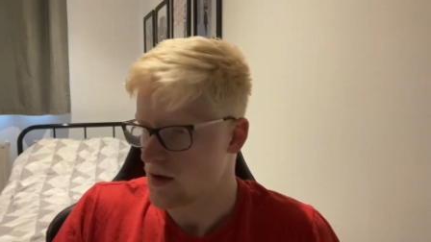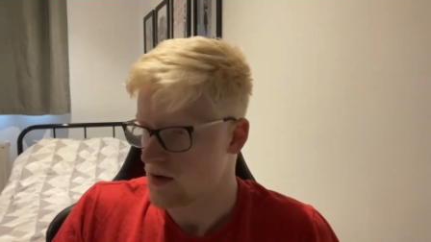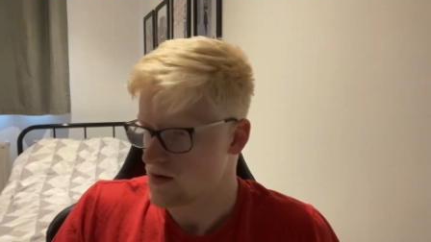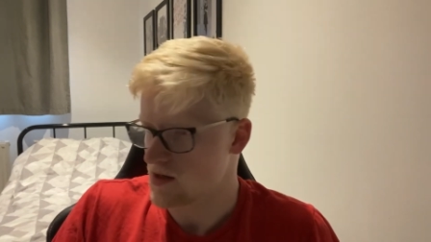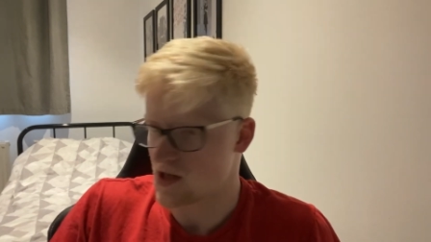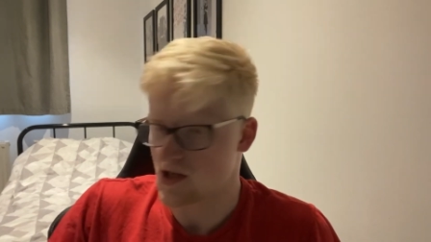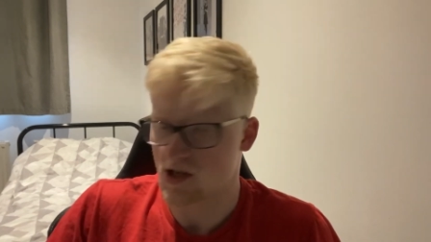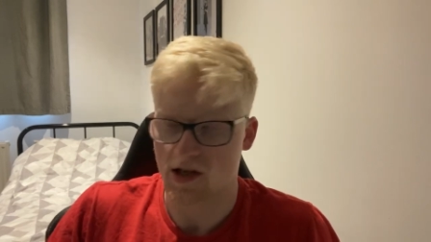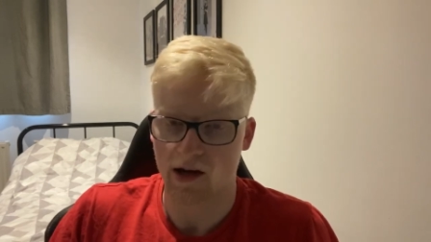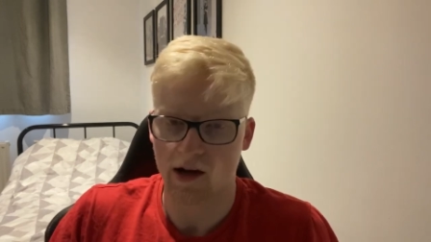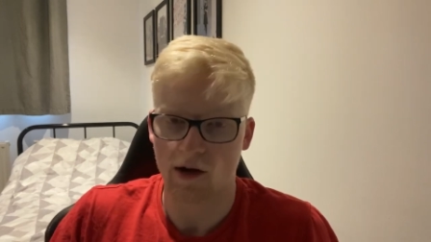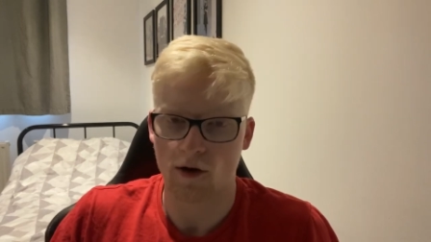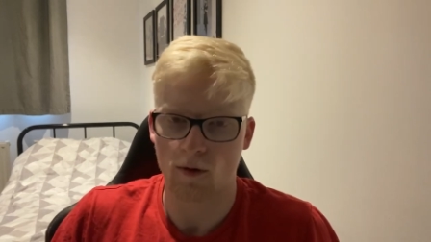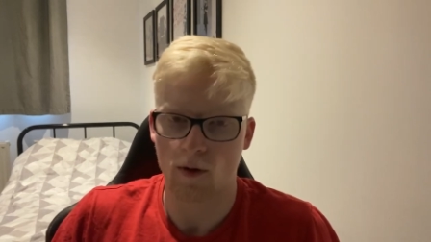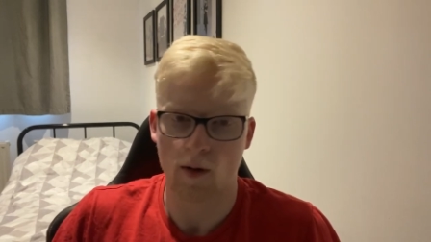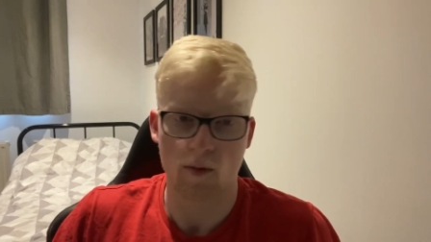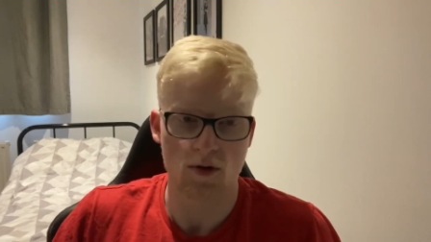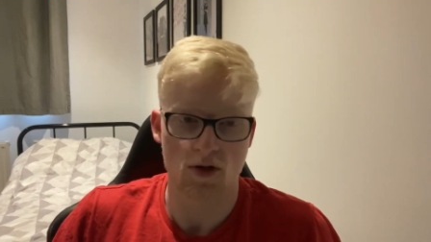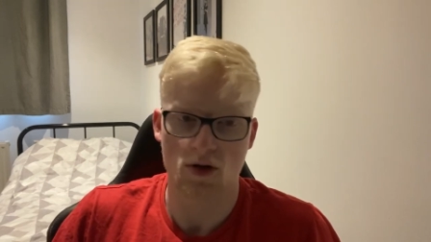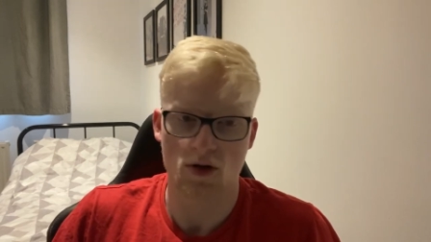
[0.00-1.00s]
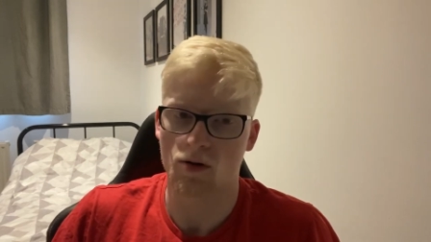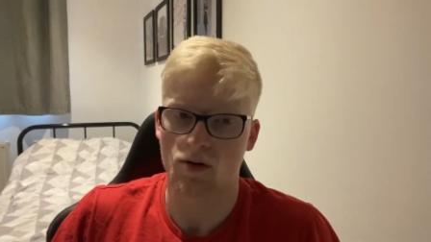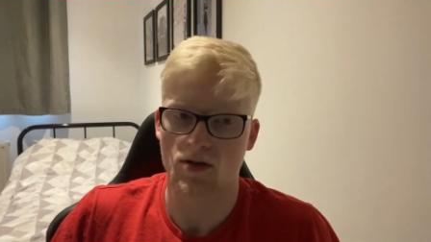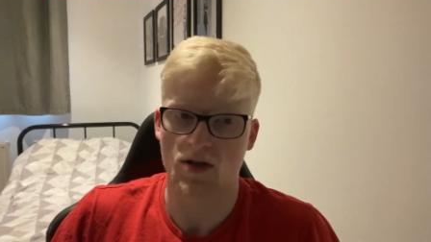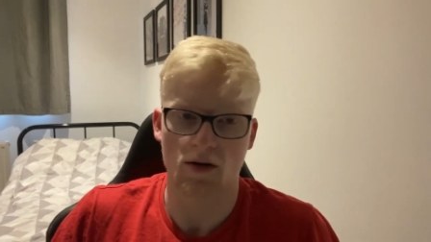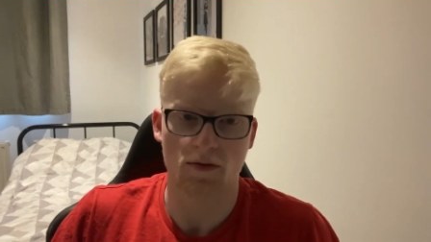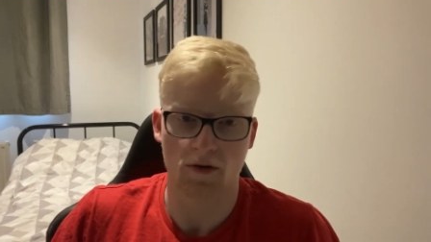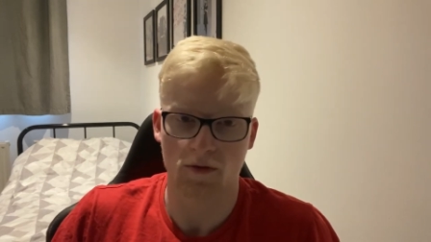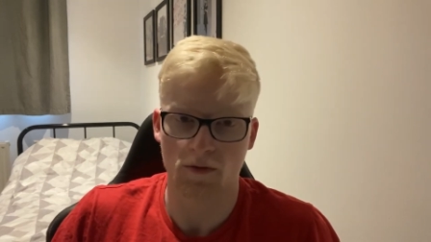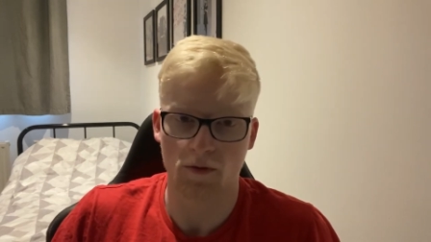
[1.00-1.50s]
Deji Elerewe was hooked
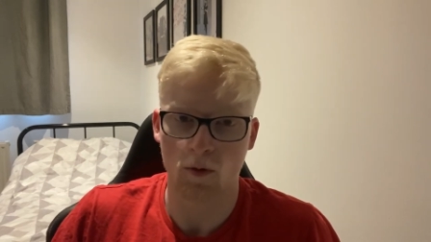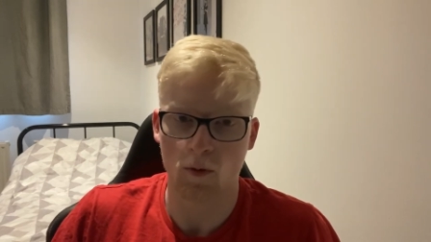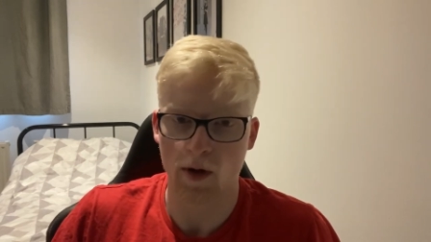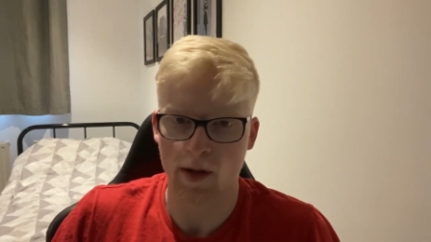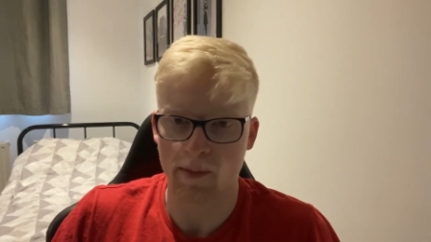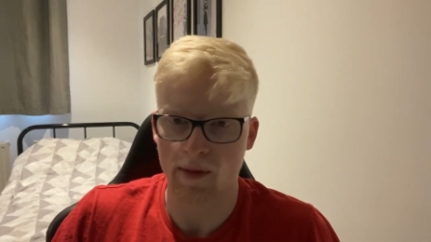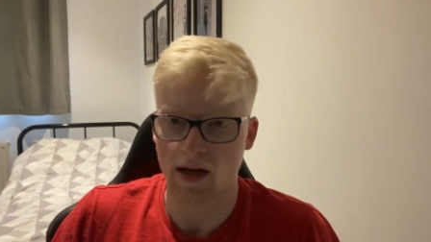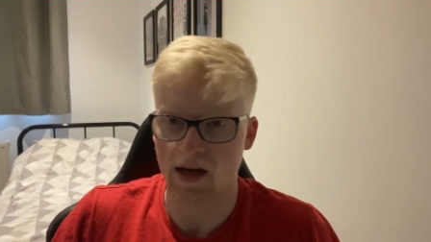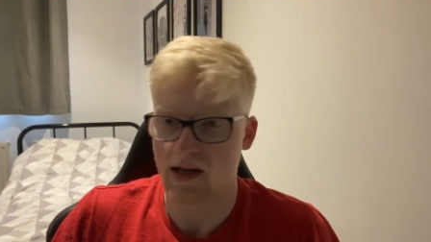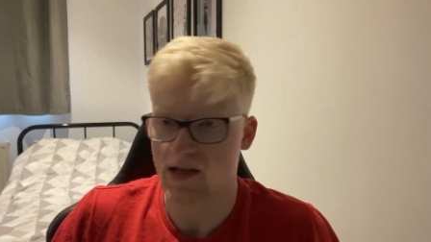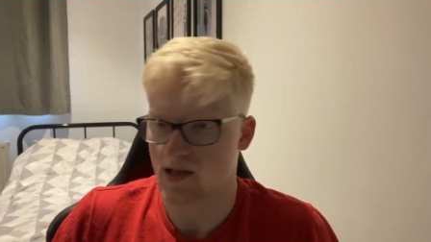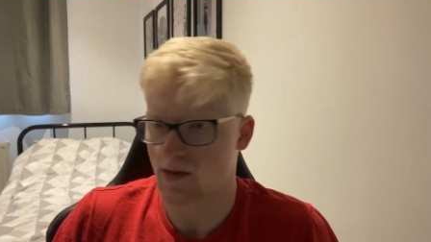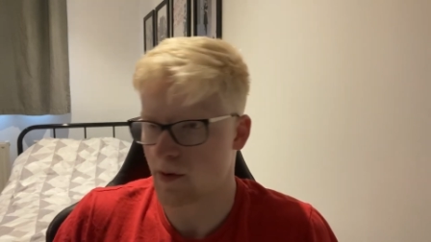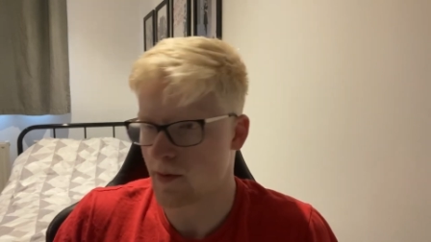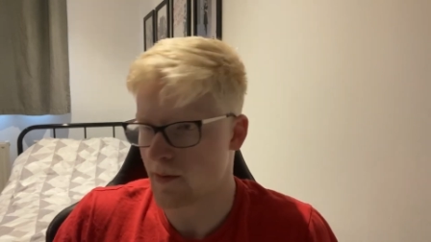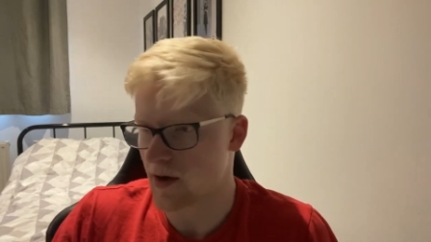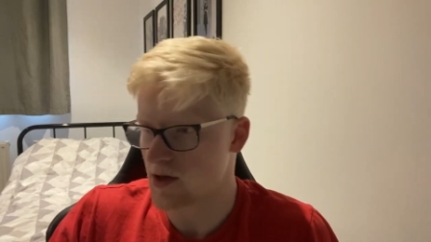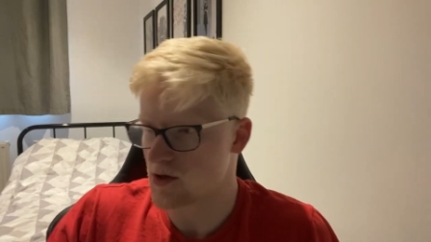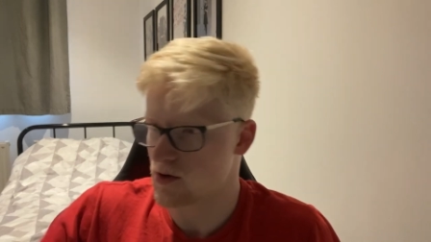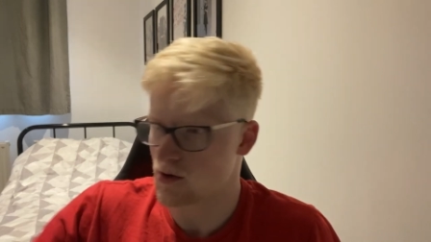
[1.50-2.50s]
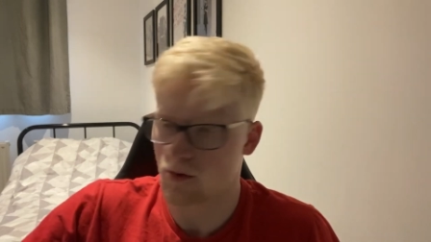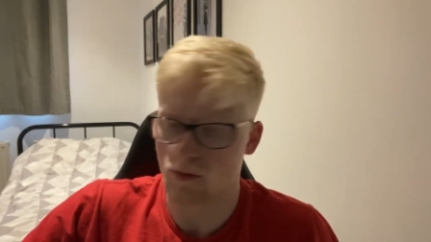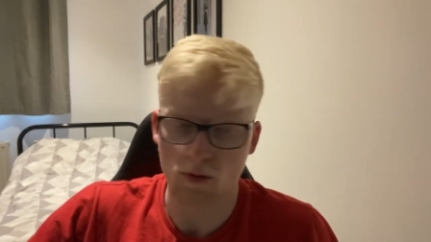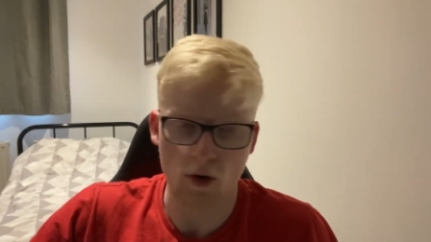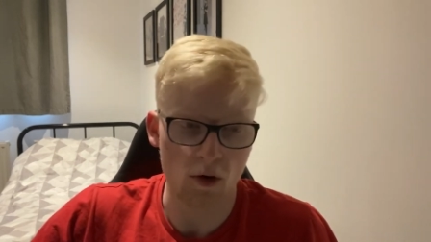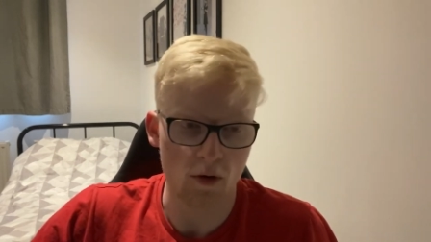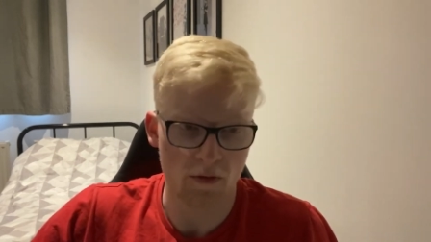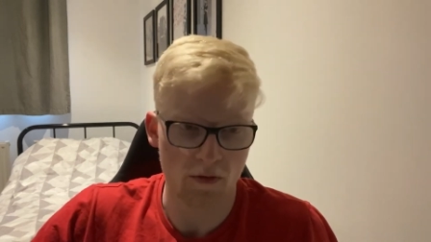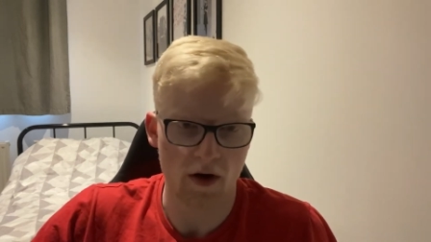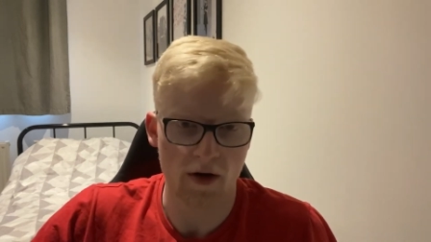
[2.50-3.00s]
after 40 minutes and we made two
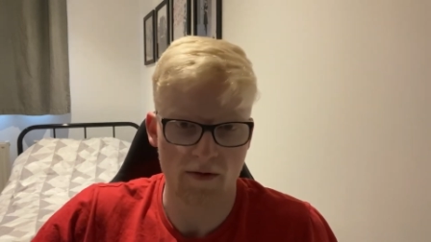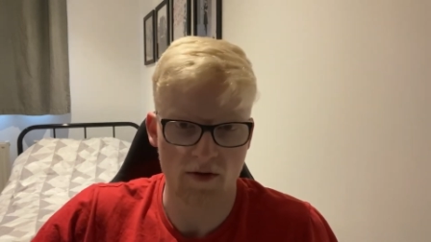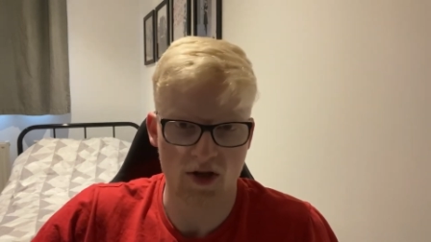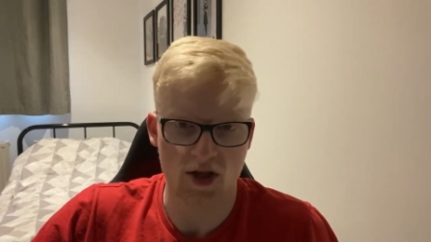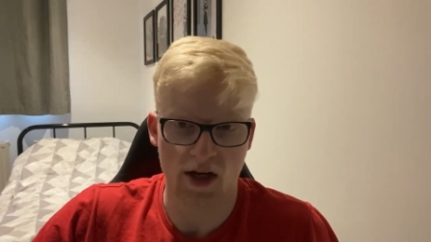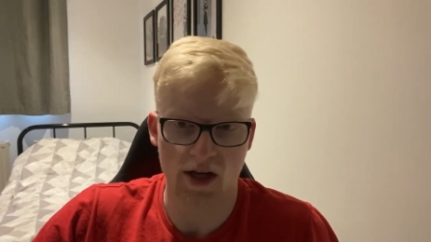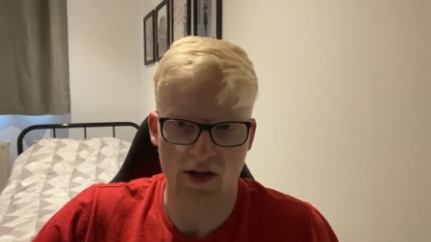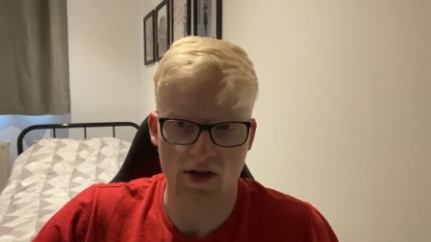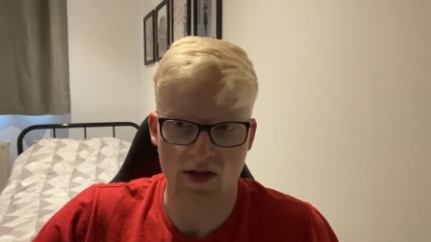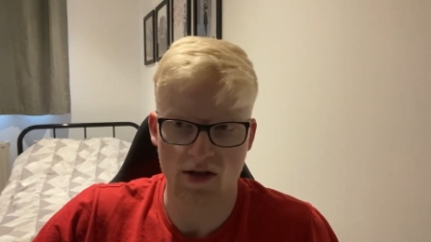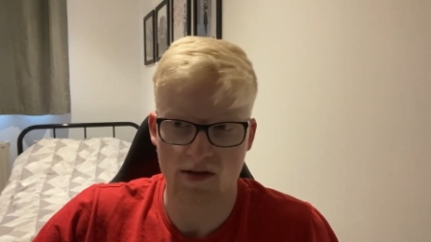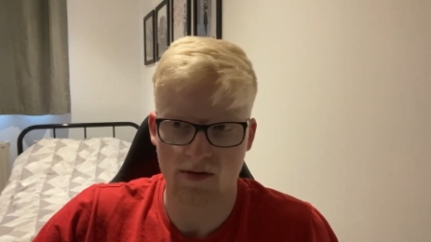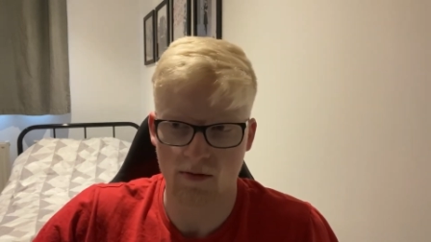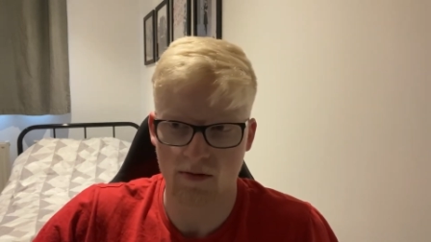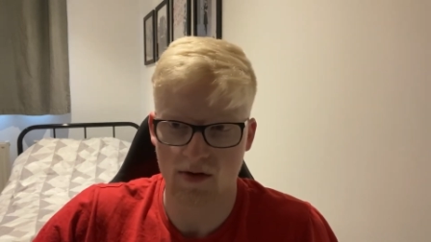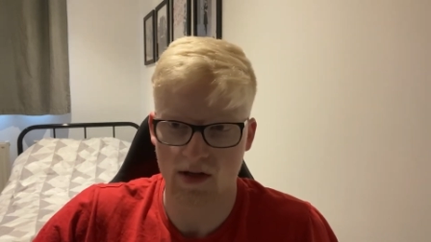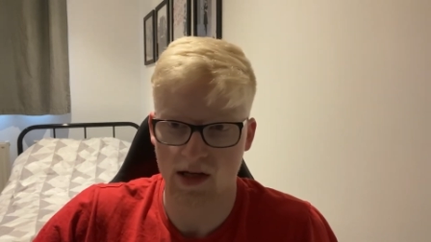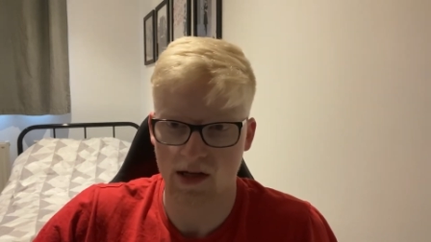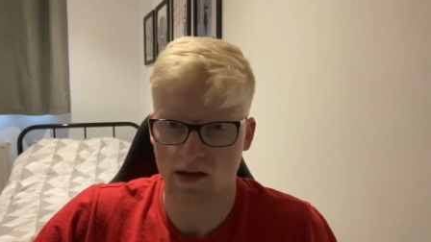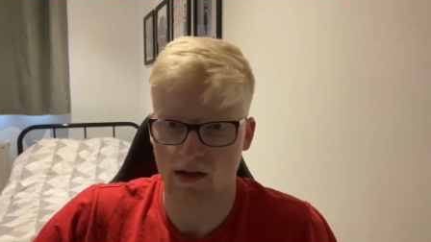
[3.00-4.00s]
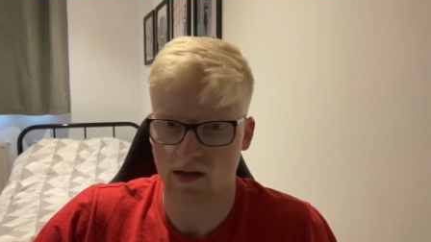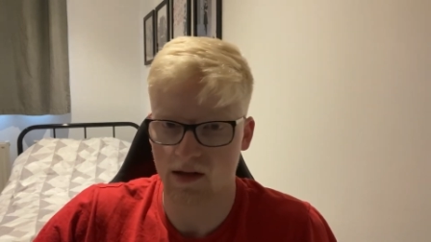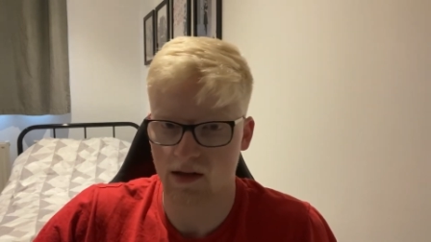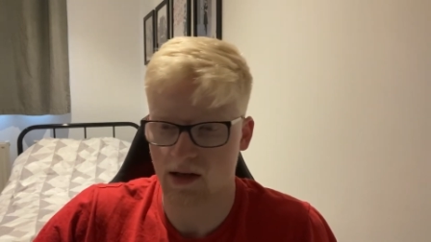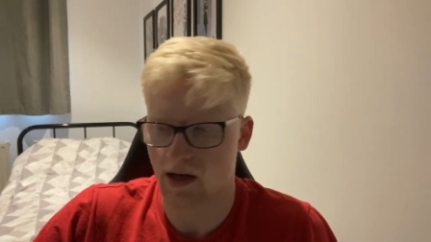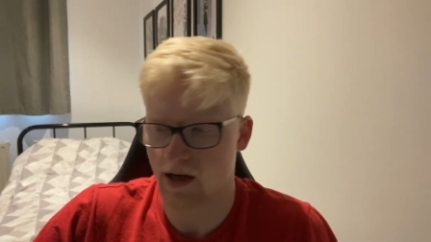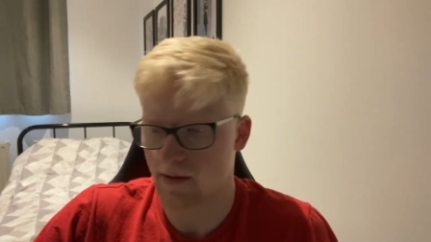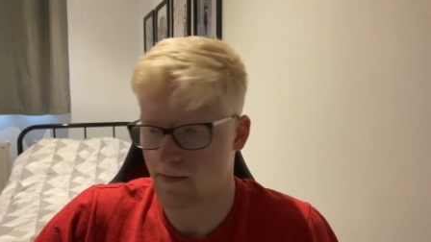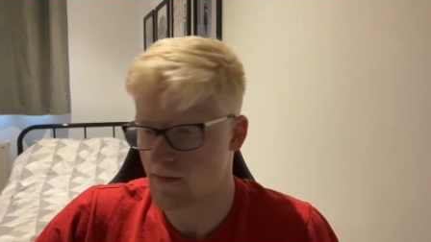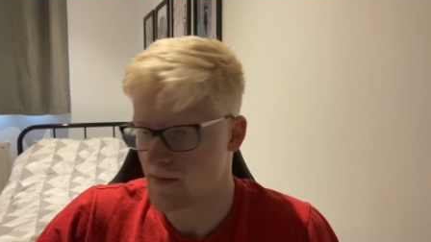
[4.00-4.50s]
more further changes towards the end of the
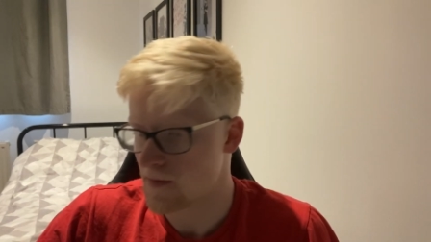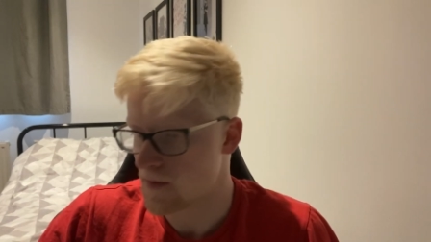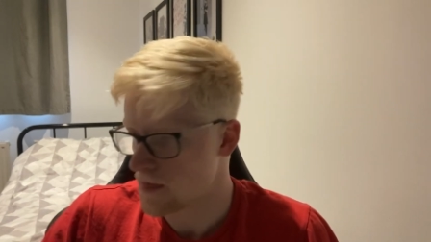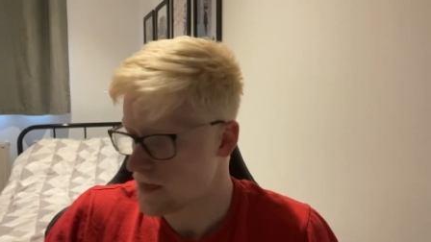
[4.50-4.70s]
game.